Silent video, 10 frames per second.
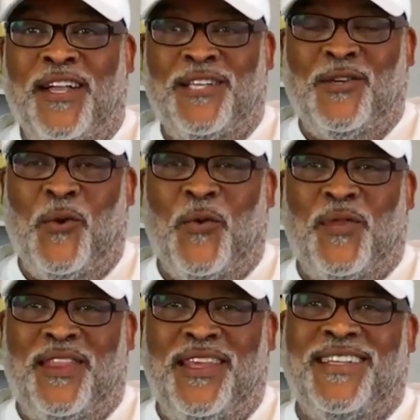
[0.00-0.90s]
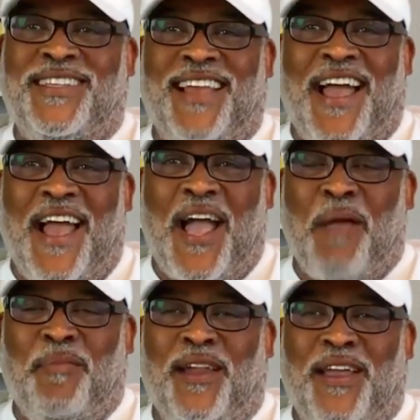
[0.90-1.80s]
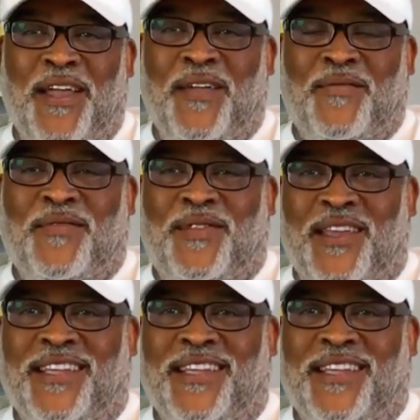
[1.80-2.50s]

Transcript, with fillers: So this I believe